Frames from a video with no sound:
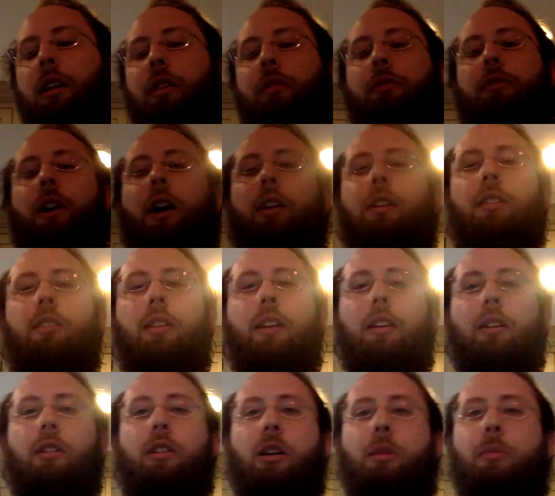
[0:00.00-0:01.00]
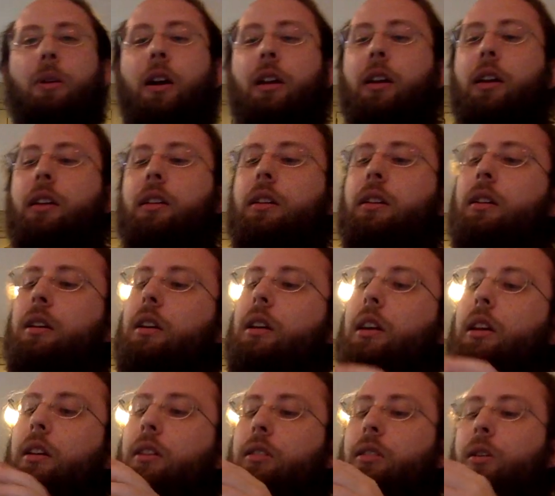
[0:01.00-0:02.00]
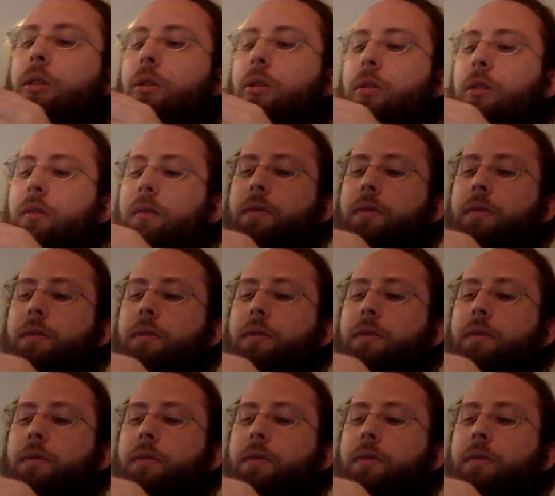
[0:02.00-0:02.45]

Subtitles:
and find a second harmonic. So